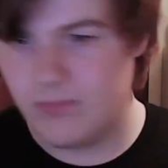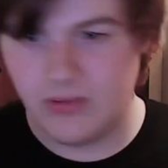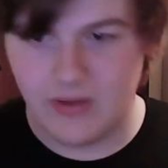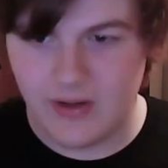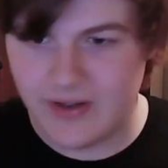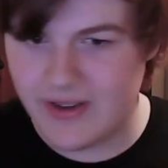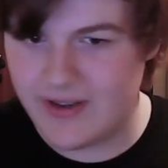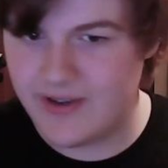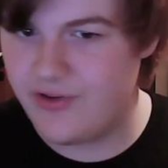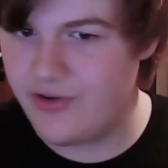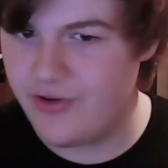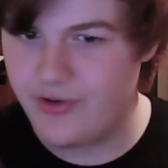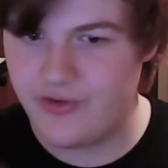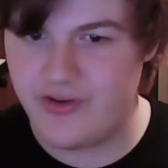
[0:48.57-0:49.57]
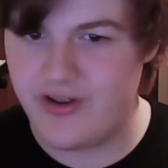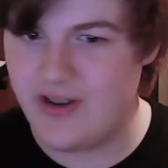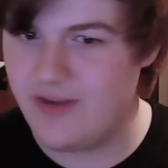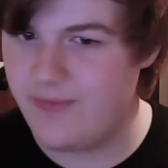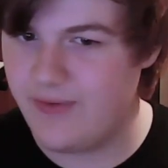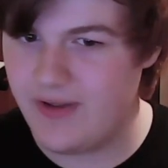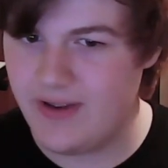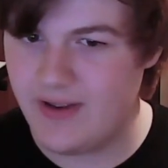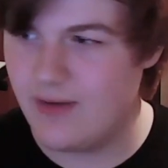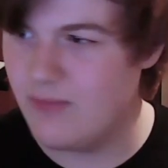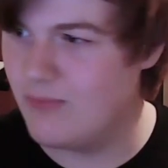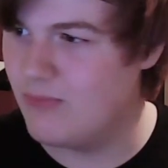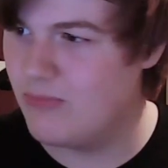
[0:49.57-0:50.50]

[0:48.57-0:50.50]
plug it into your TV, and